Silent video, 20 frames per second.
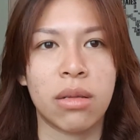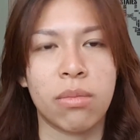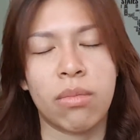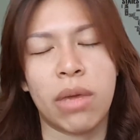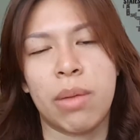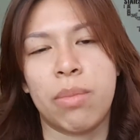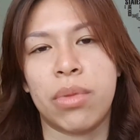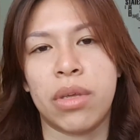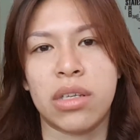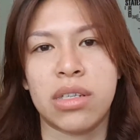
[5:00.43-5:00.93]
it
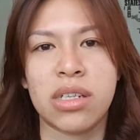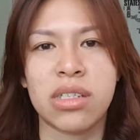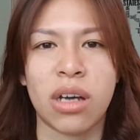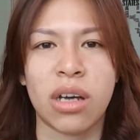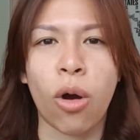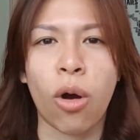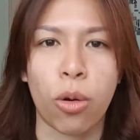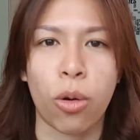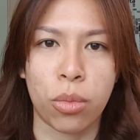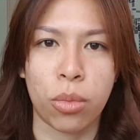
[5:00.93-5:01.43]
might be just a
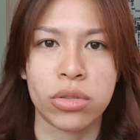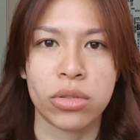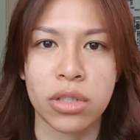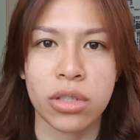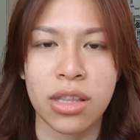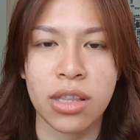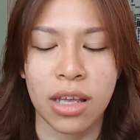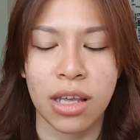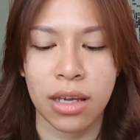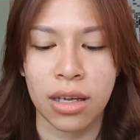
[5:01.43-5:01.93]

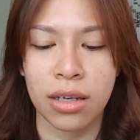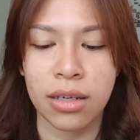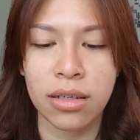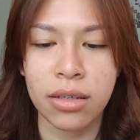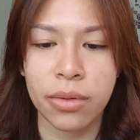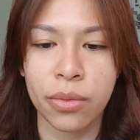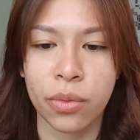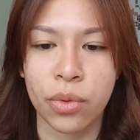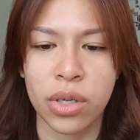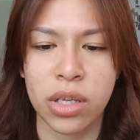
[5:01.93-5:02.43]
hormonal
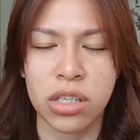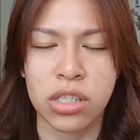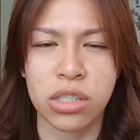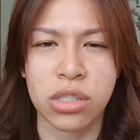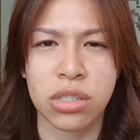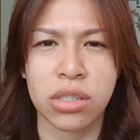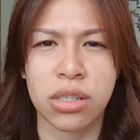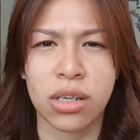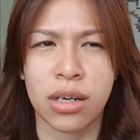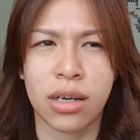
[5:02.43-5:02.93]
thing,
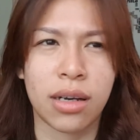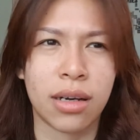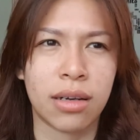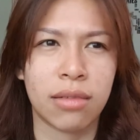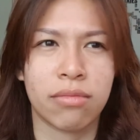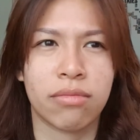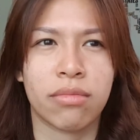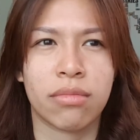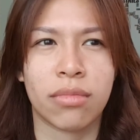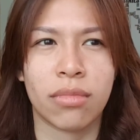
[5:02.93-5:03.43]
which
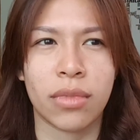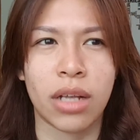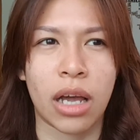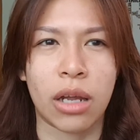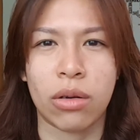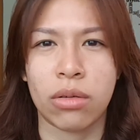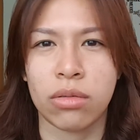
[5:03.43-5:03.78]
I